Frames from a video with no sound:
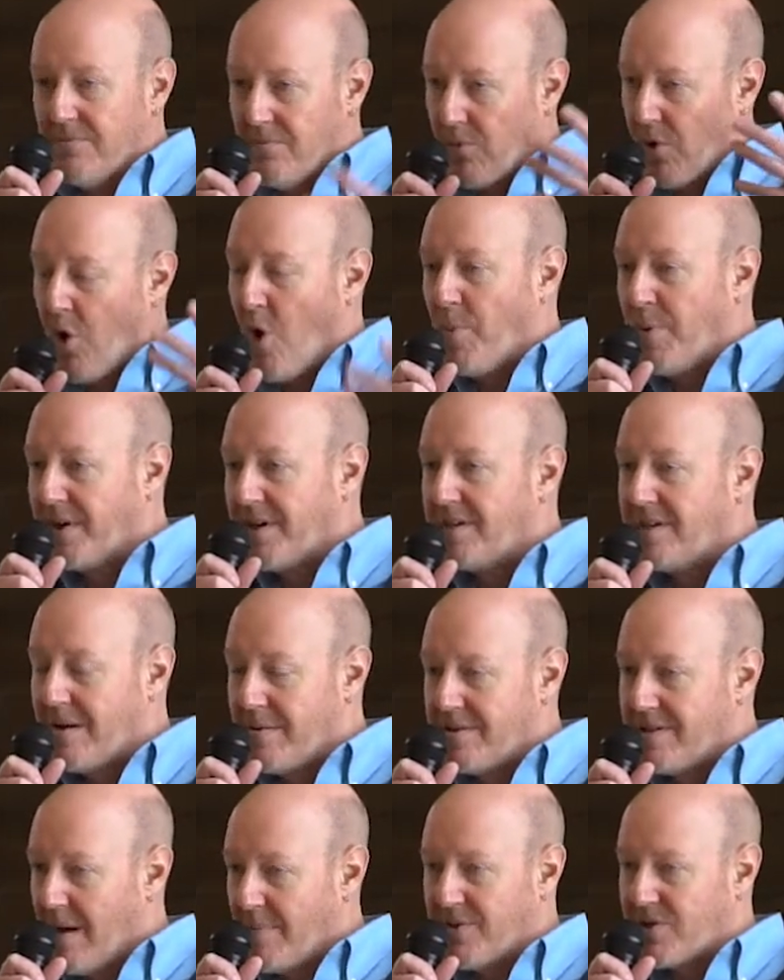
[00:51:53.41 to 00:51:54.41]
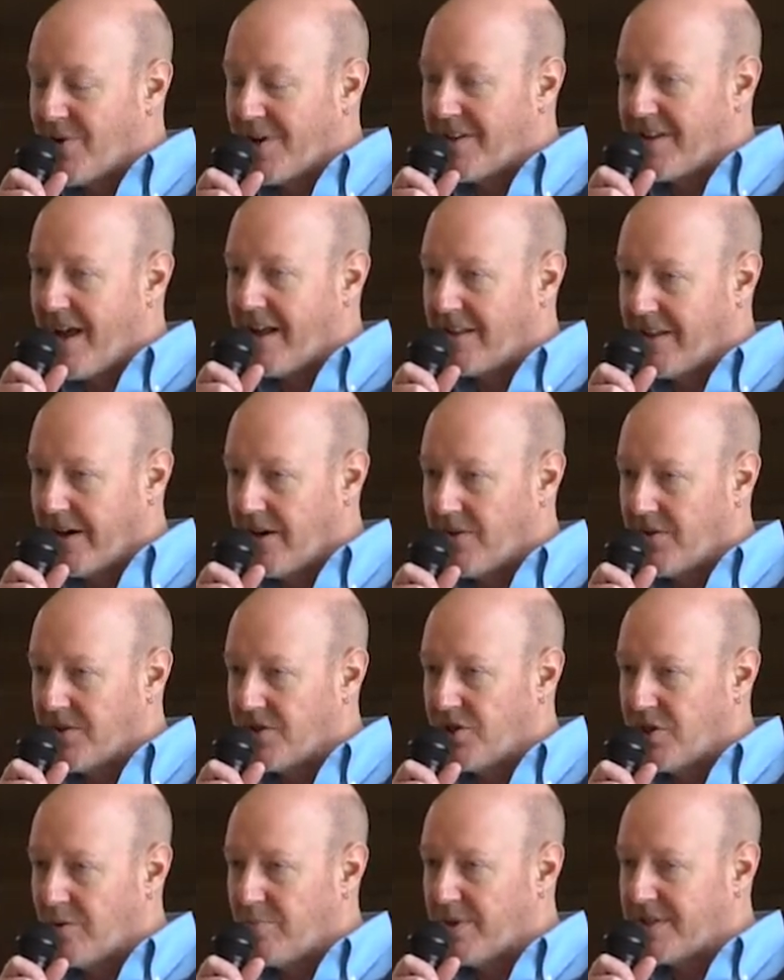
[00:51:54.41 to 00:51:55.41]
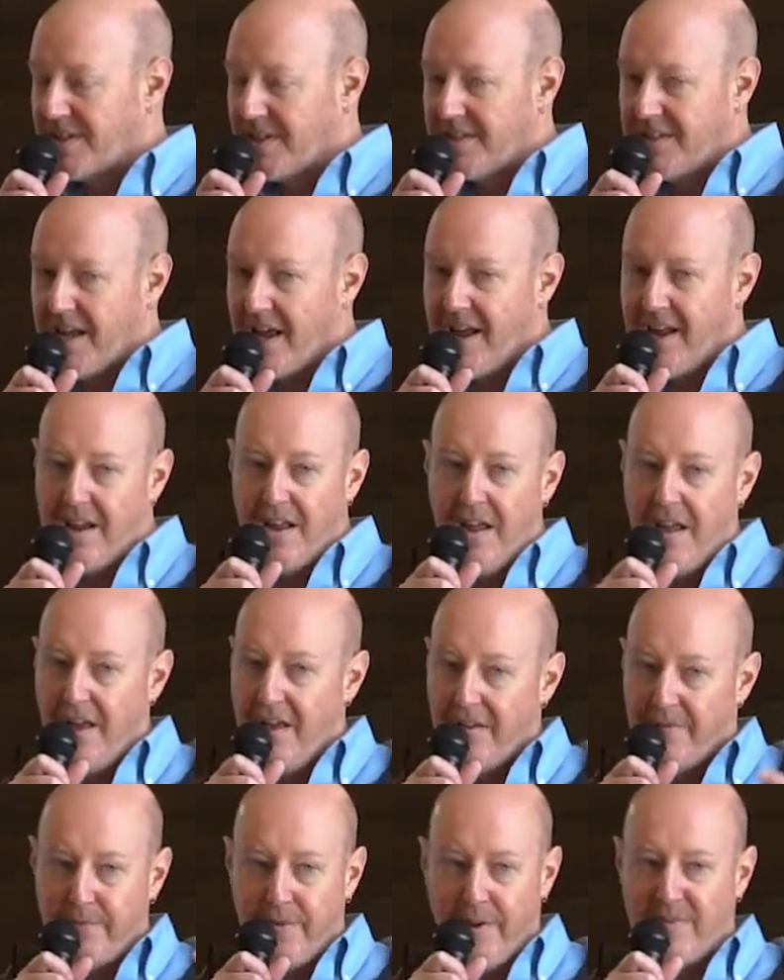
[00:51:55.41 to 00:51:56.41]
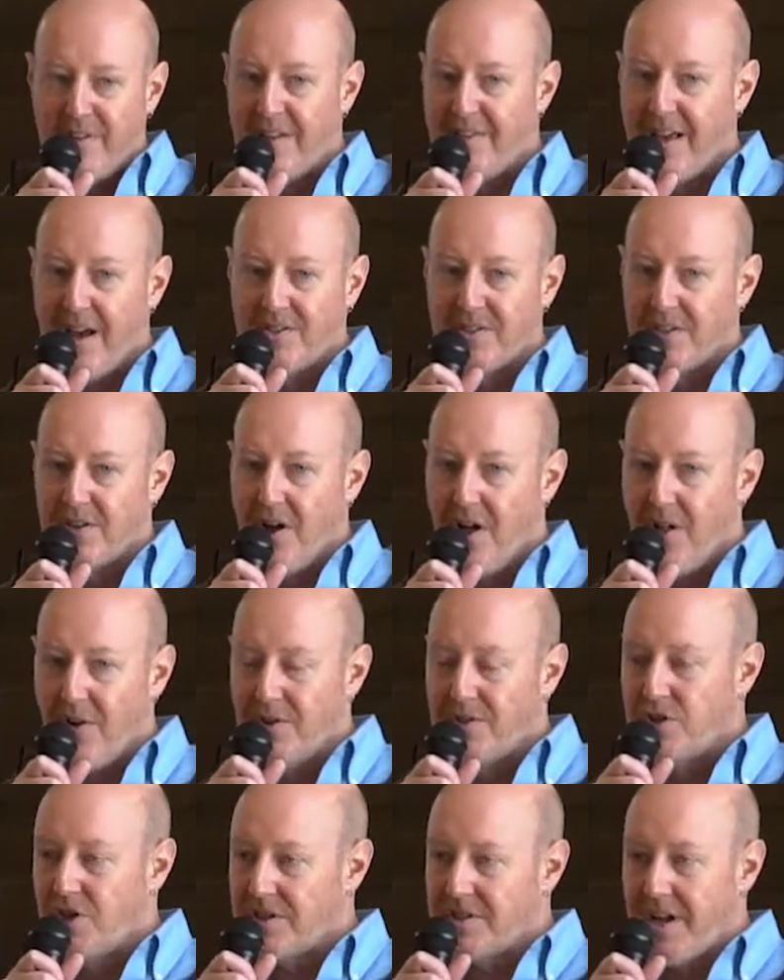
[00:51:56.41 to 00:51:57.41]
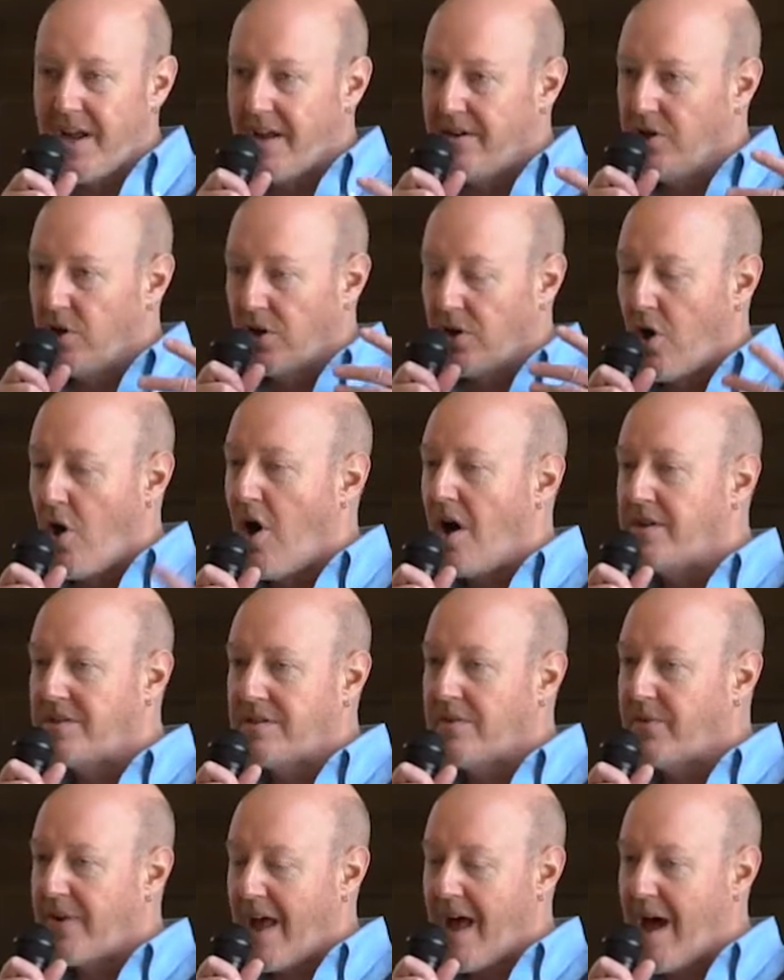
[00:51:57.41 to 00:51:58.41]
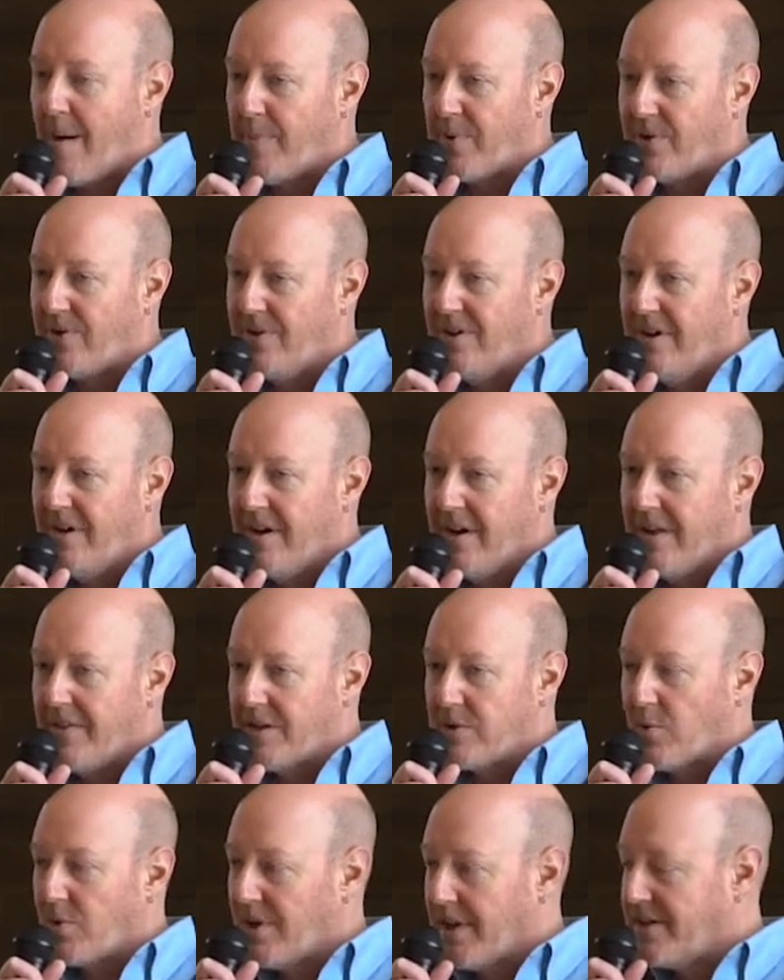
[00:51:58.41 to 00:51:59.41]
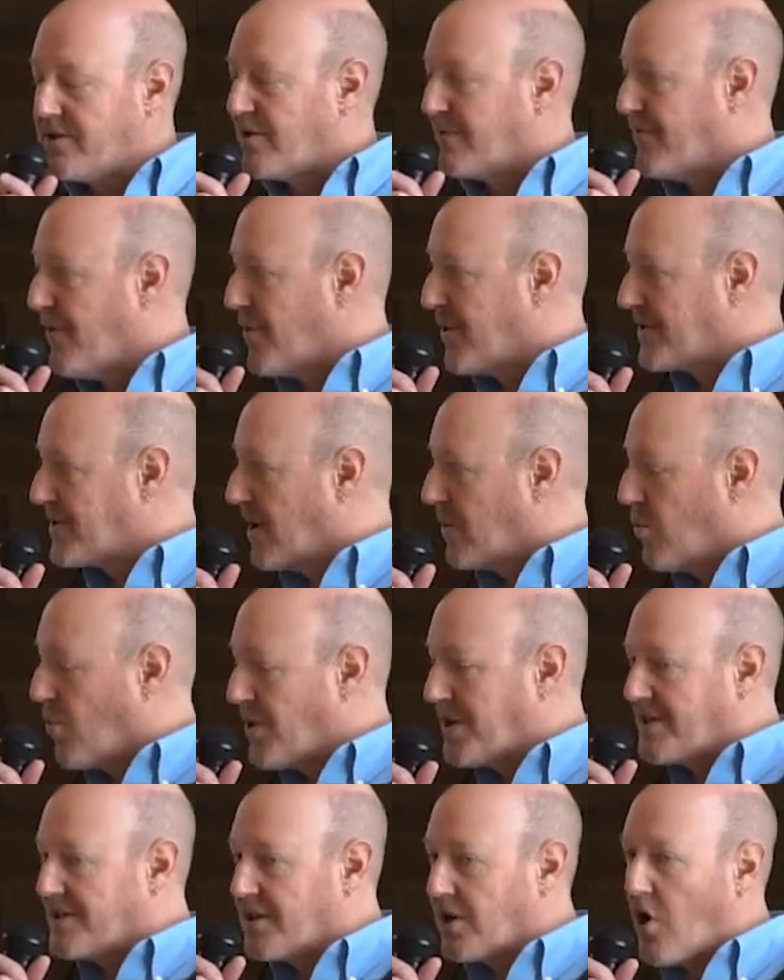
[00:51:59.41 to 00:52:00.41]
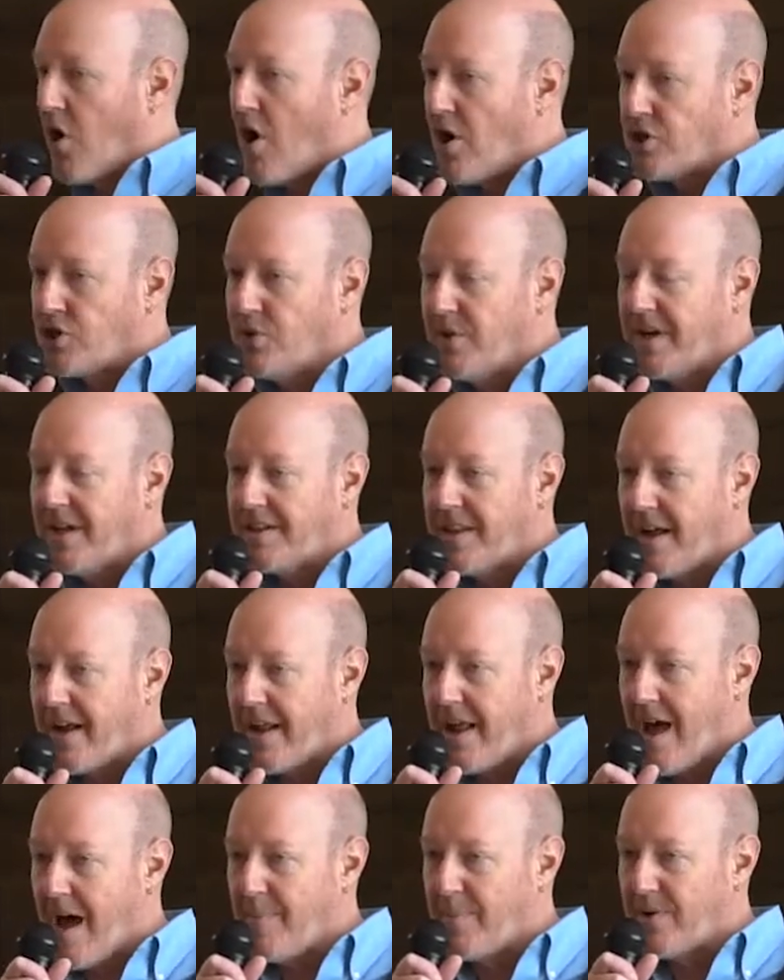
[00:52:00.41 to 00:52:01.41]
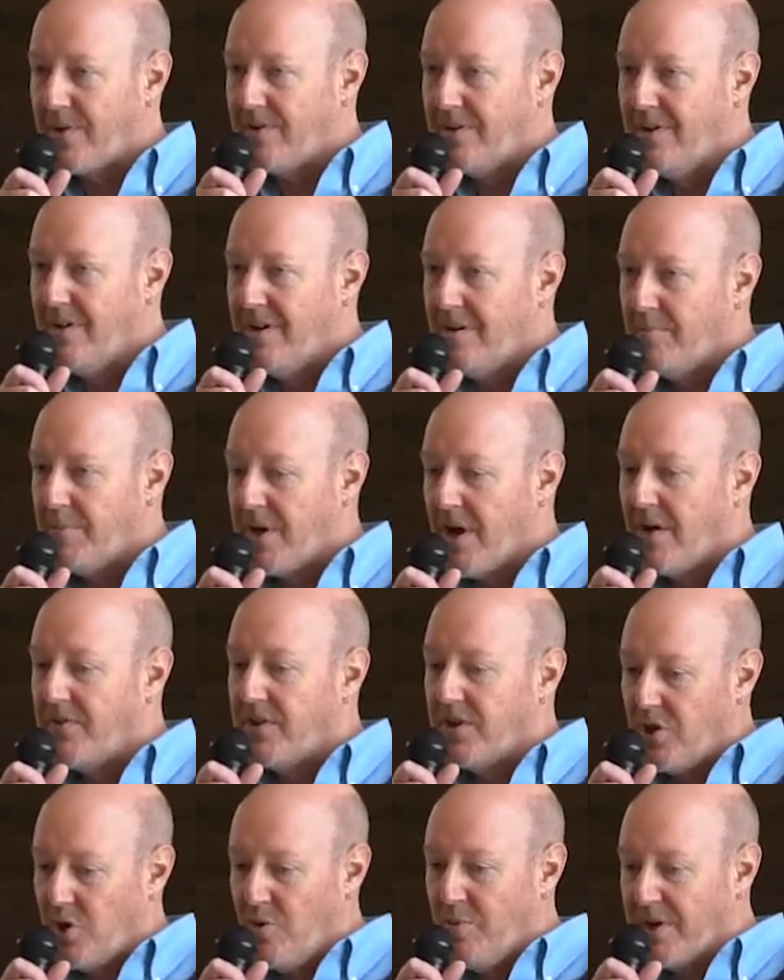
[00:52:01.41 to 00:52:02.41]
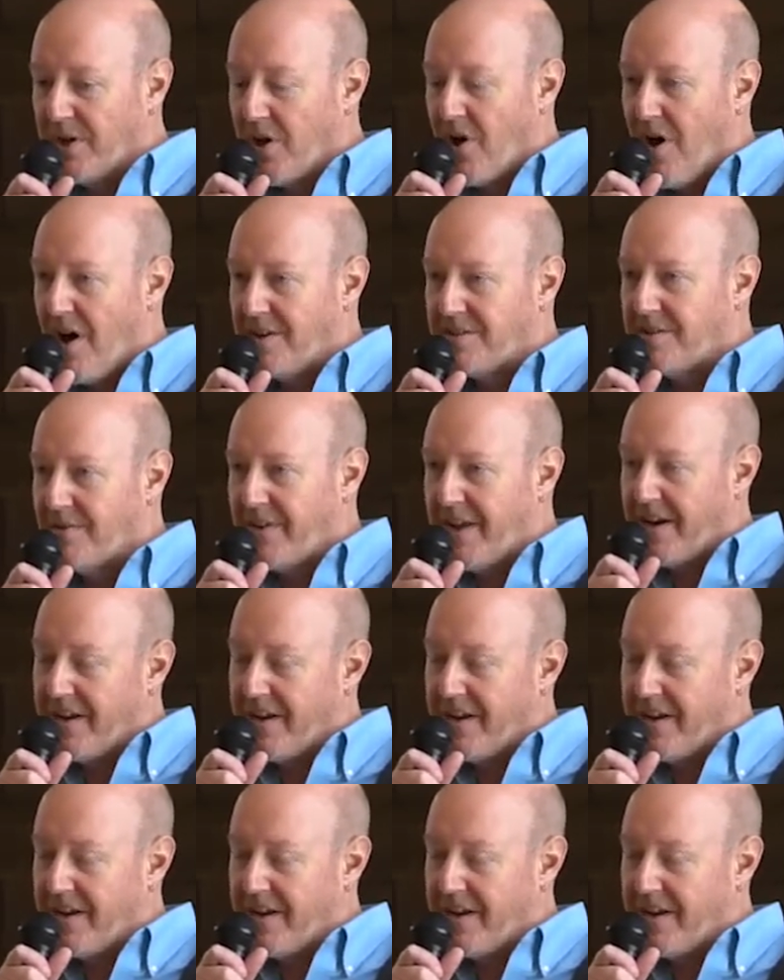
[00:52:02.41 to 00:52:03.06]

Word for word: We're hoping to demonstrate that later this year. But today, $50,000, just again, your cost of capital, and that's what we're laser focused on. What does it cost you to get that capital beyond the human cost of